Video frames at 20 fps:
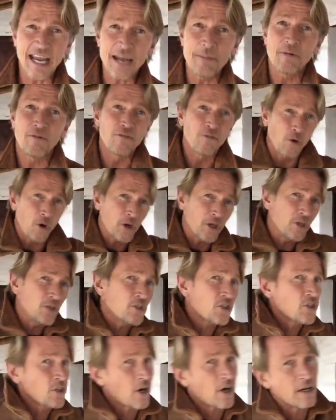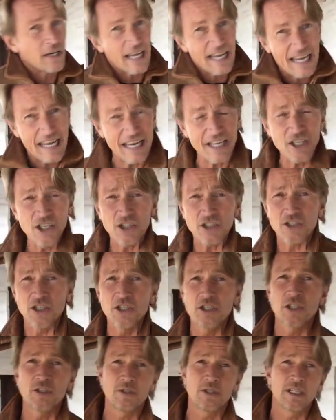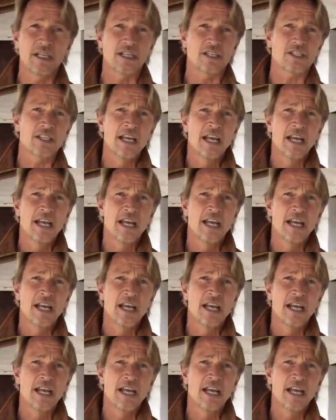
before you start hitting your to-do list,